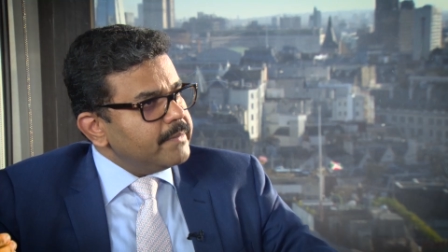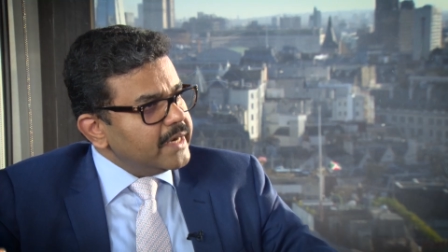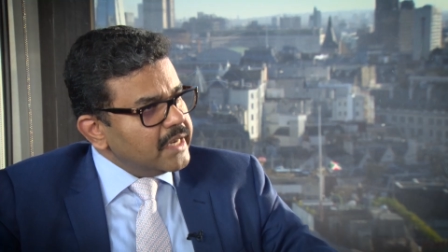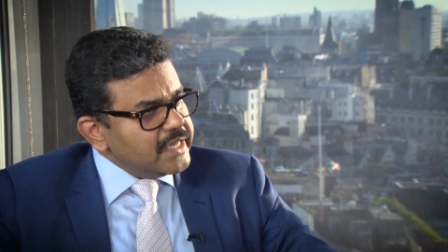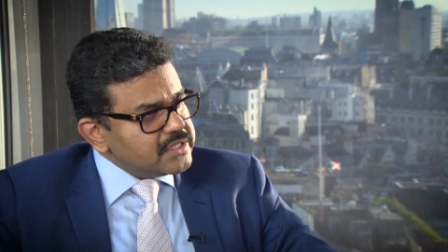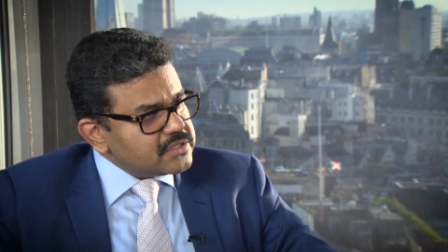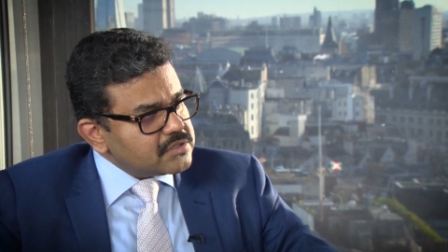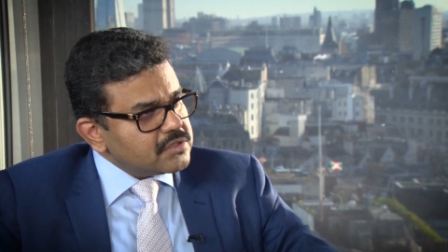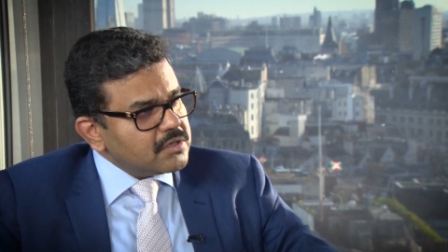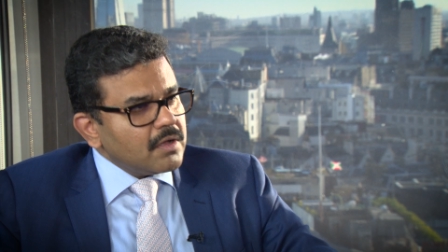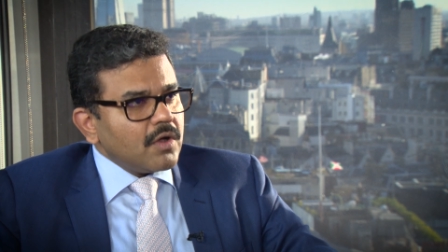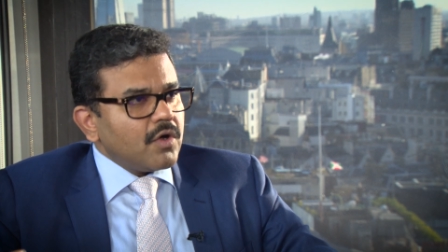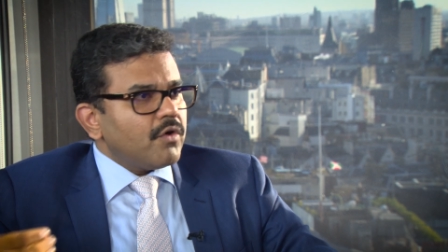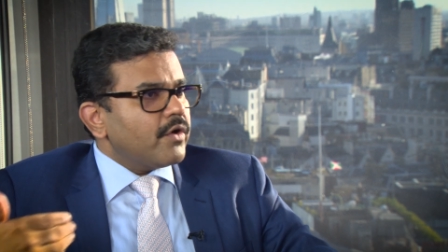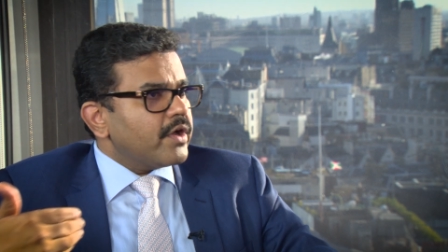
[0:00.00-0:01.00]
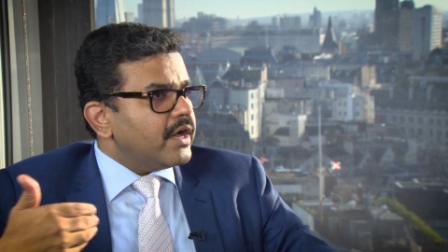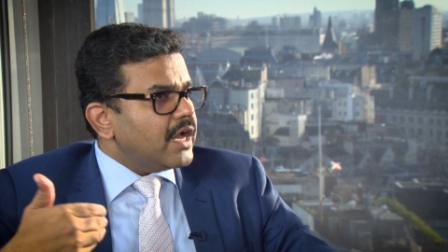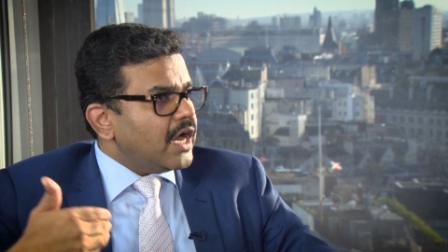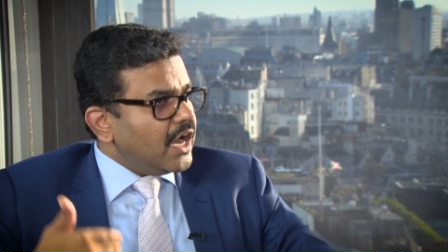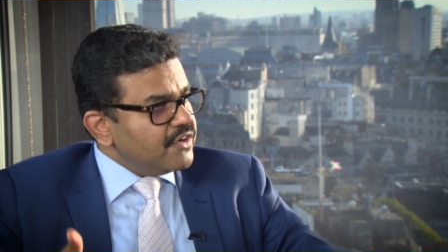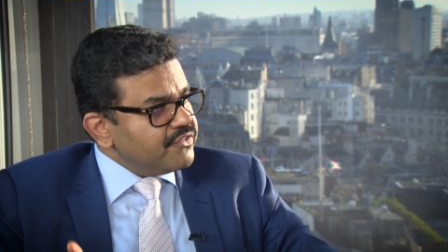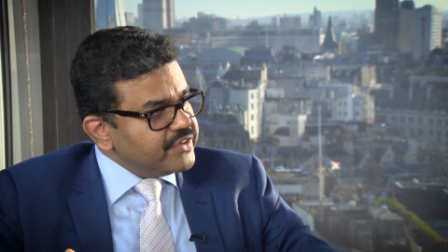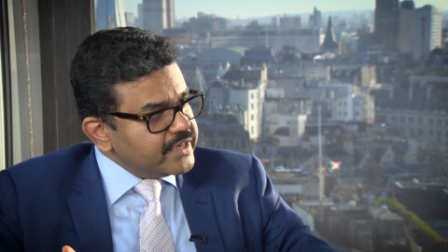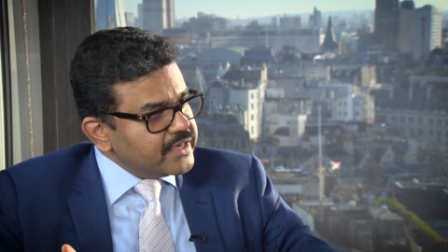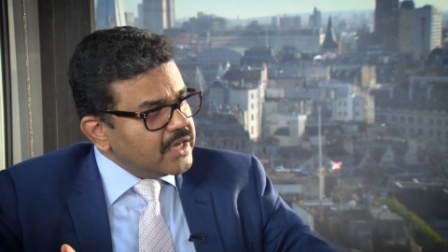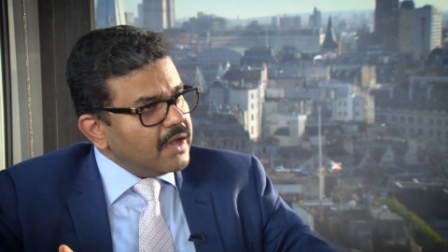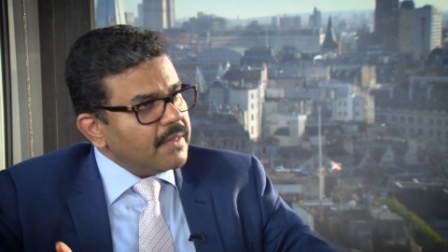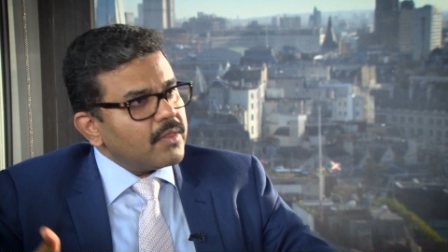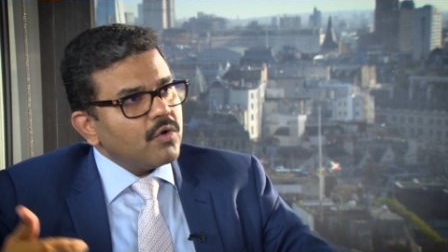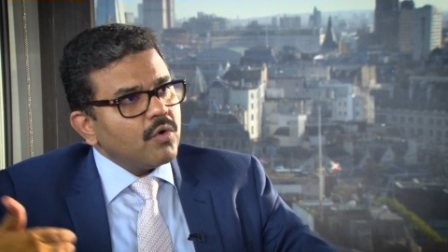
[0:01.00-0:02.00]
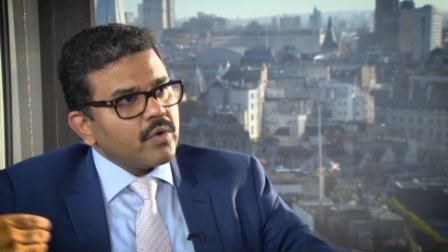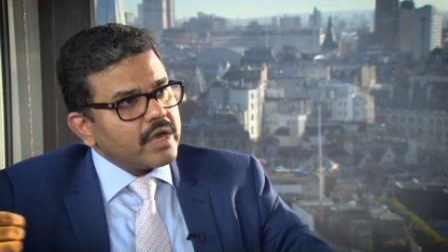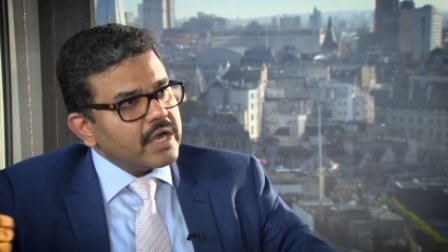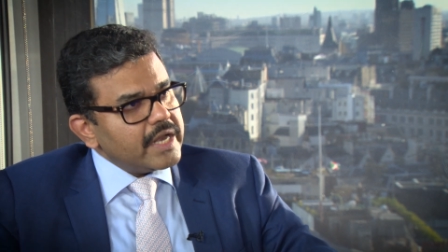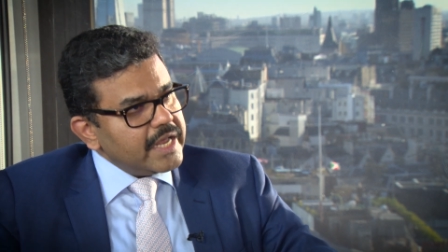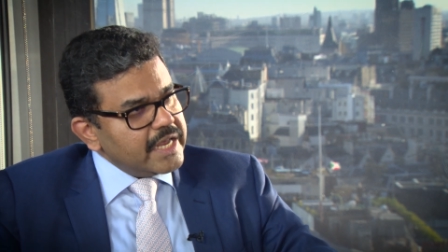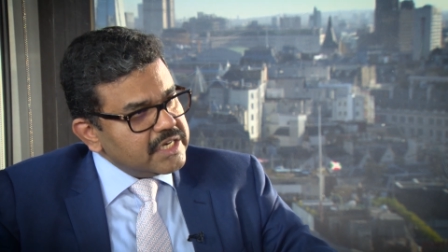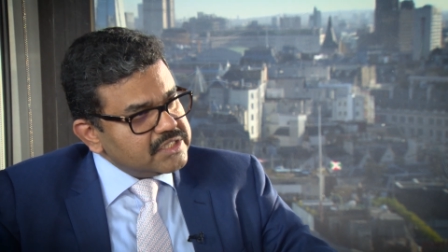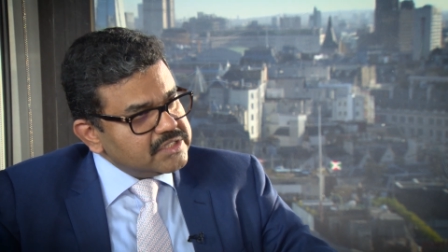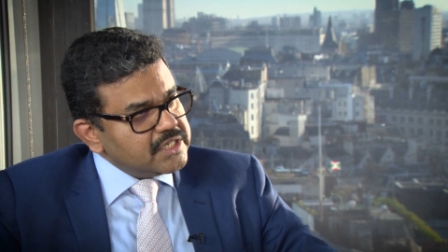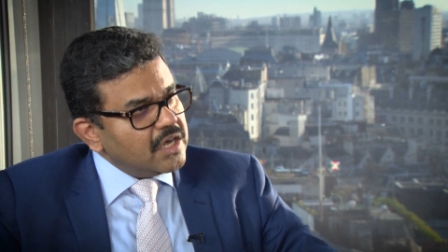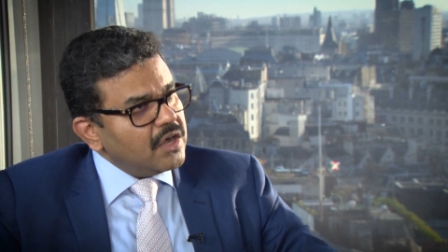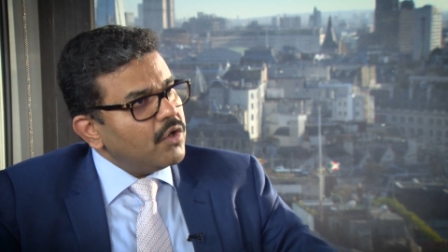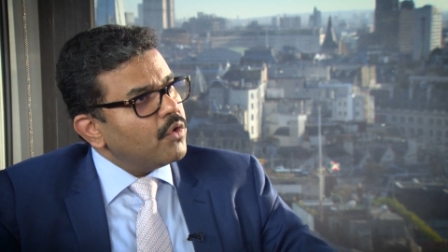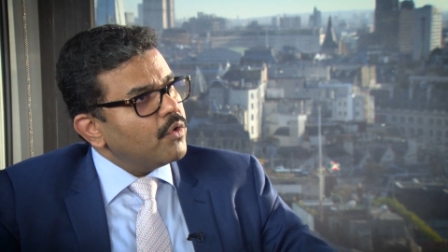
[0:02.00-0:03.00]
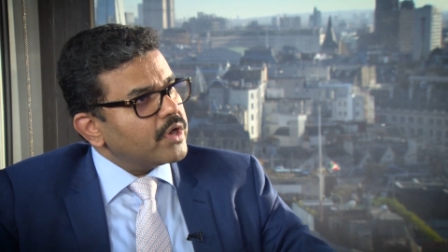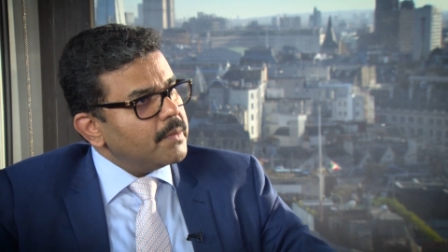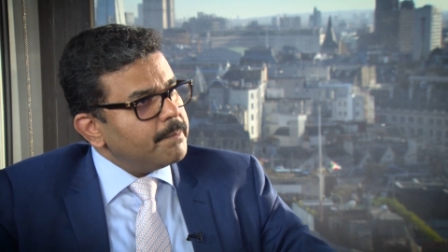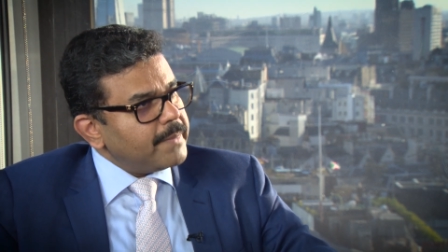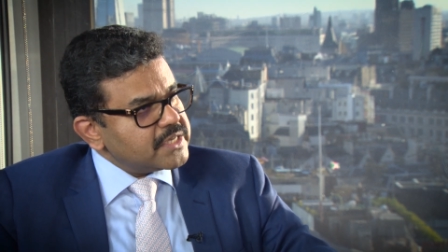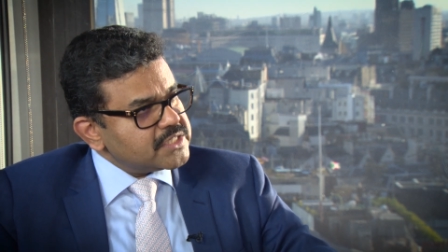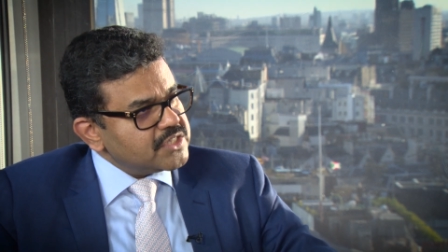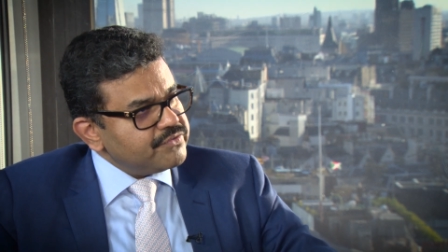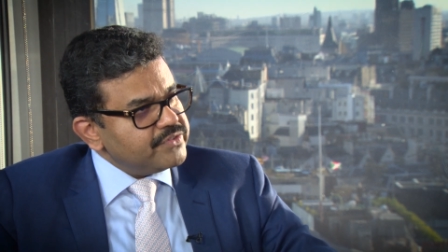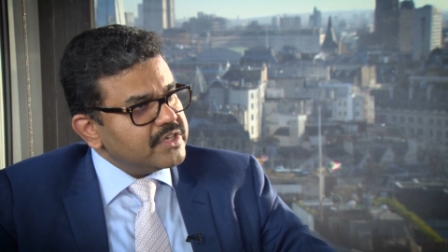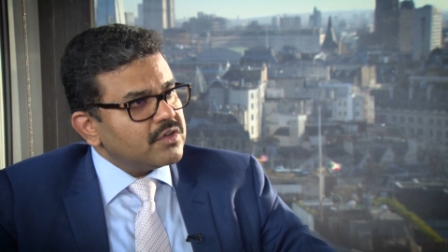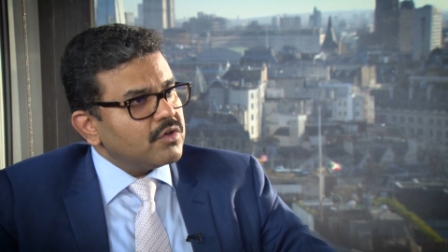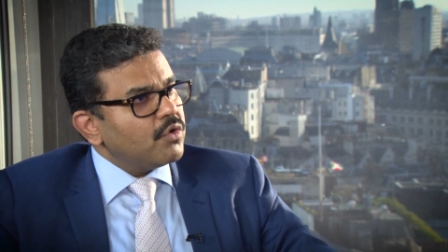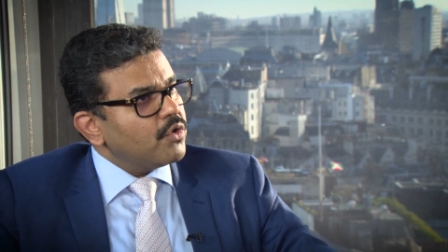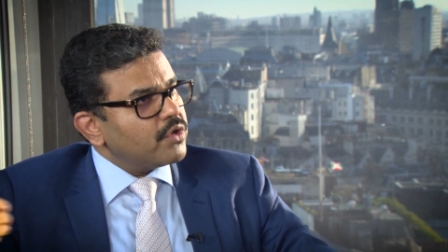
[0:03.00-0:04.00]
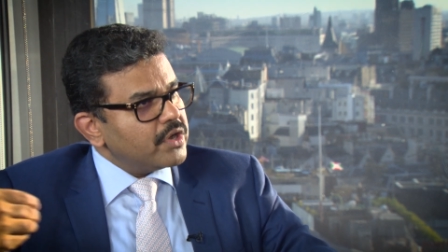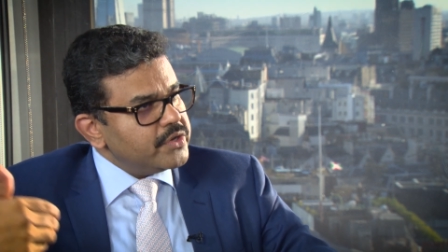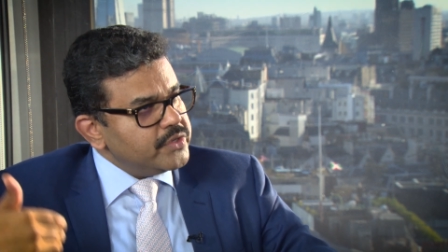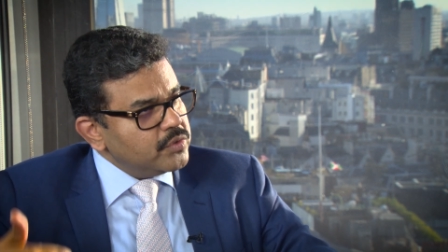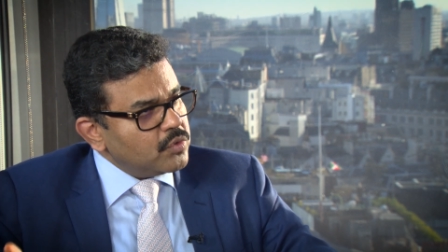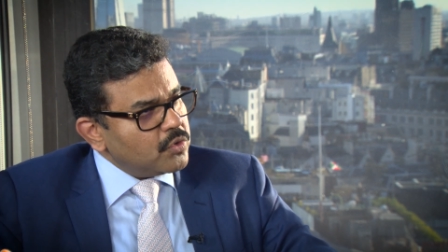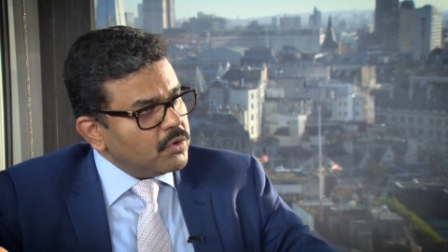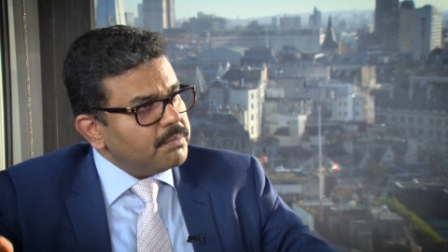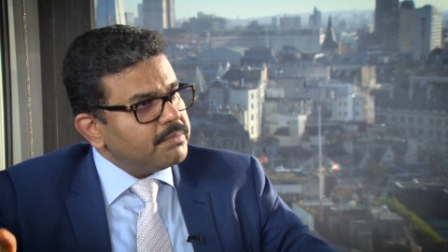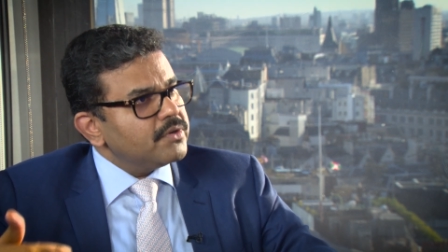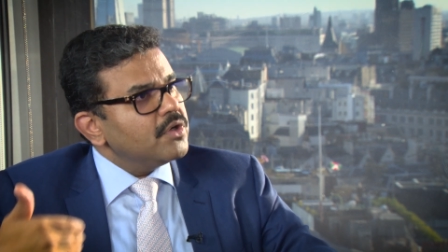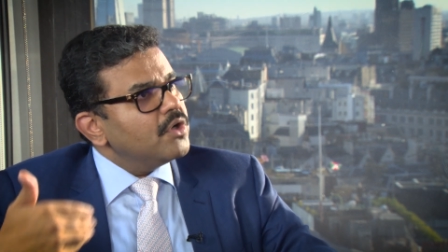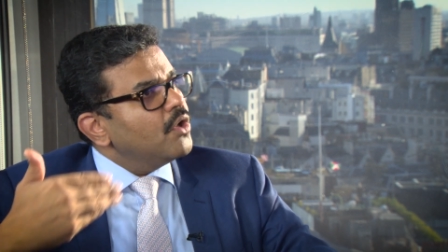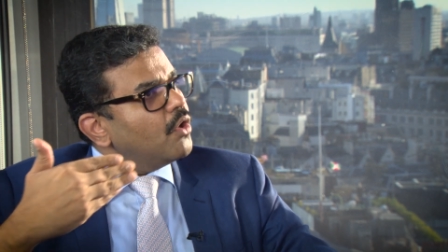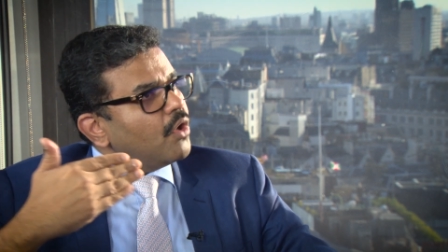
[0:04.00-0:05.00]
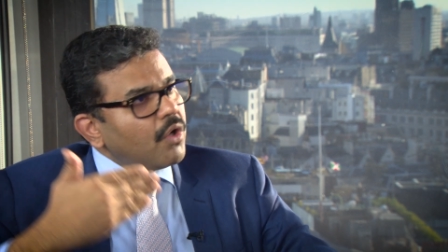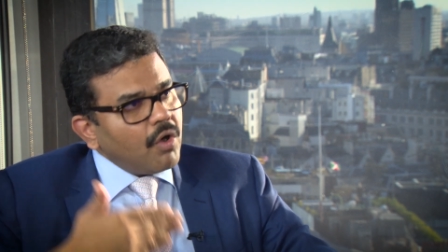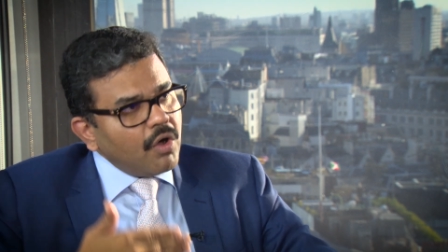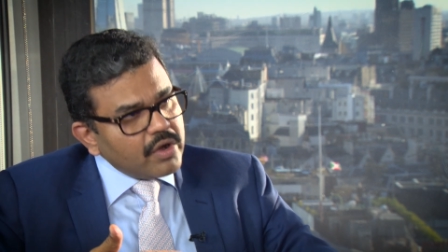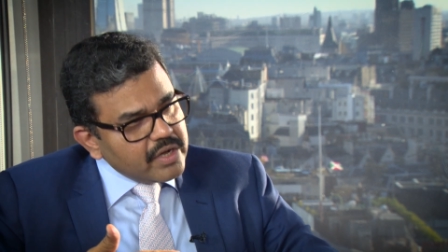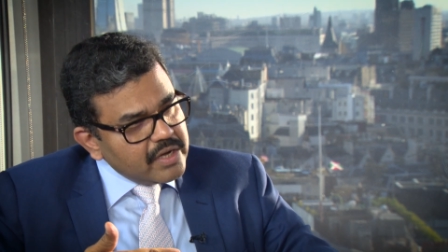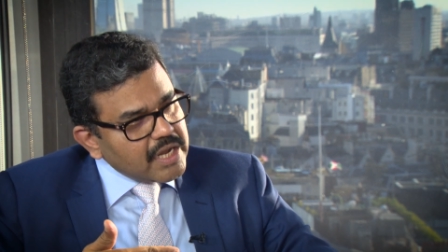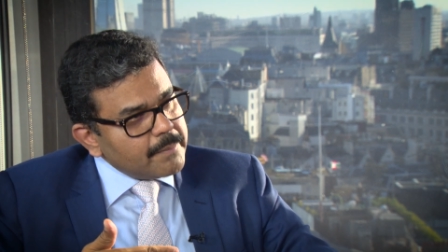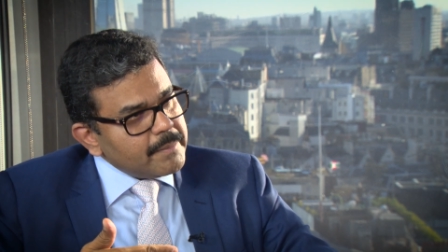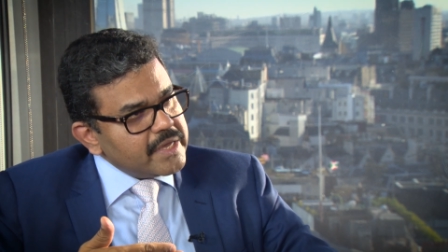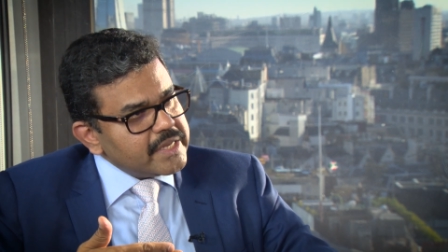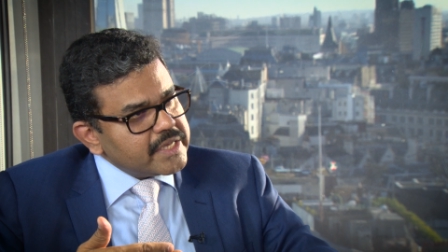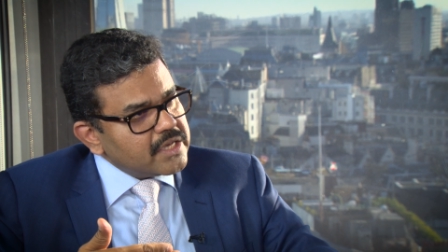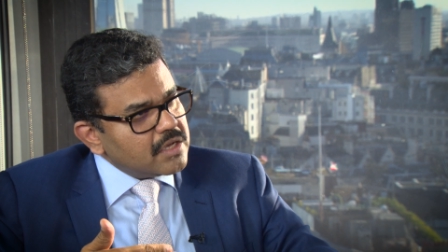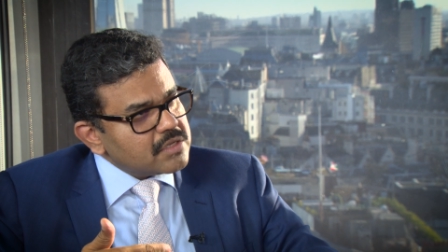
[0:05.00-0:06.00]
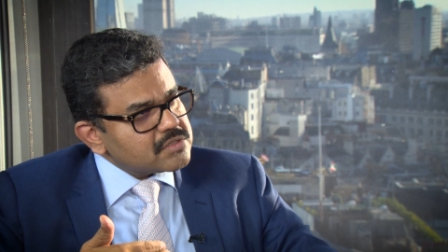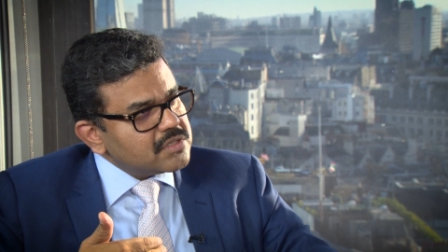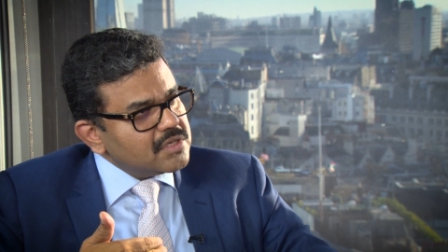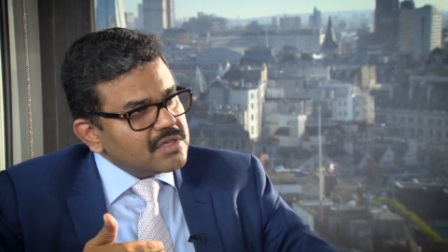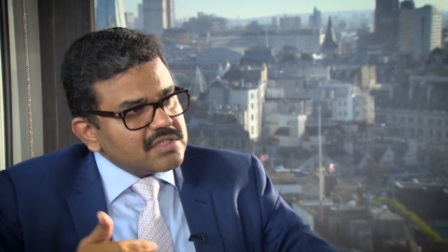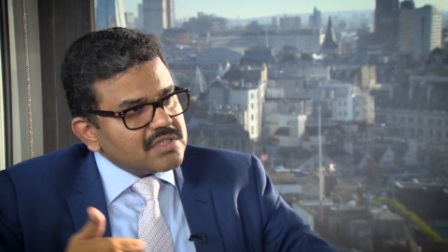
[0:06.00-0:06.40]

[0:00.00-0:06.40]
Middle East or in Africa or in Asia or in Pacific or in Europe or in Americas,